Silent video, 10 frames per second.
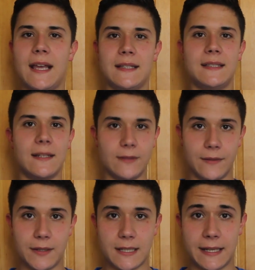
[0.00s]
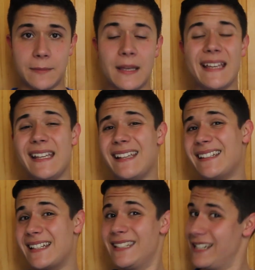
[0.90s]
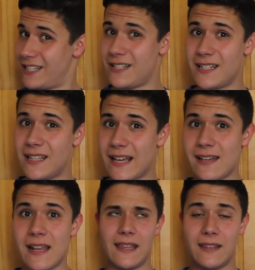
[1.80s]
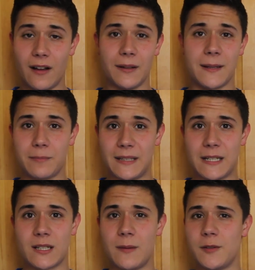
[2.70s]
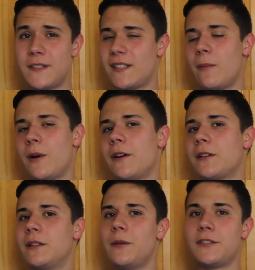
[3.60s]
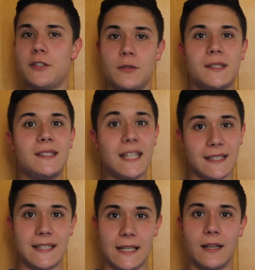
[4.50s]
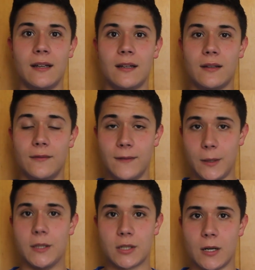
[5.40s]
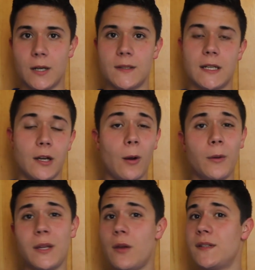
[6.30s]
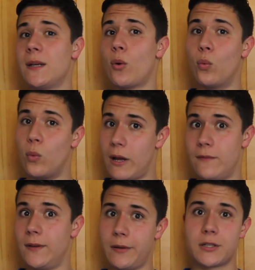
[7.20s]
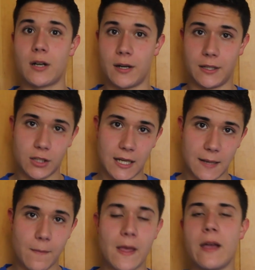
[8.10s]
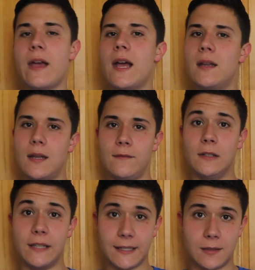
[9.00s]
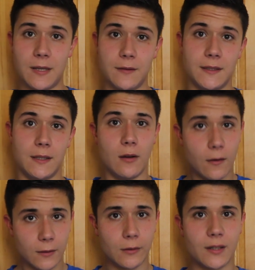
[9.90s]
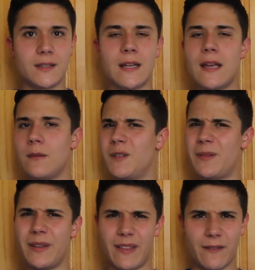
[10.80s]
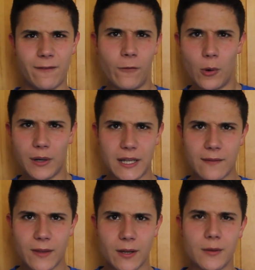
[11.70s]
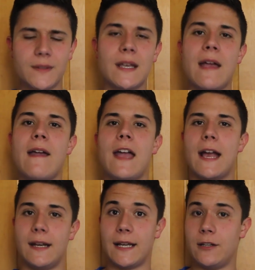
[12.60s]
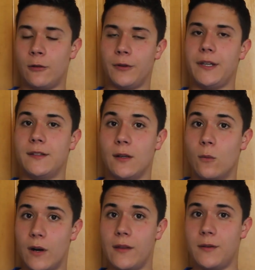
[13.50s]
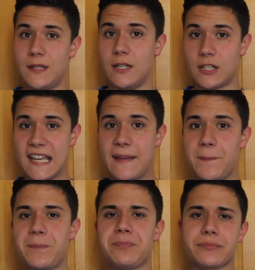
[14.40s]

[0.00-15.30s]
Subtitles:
it's different every time. In addition to that, the all-in pledge comes with somewhere close to 60 village cards, and you're only using 1 village card each game, and then if you'd like to be using the overlords, there's something like 40 of those. And again, you're only using 1 of those each game.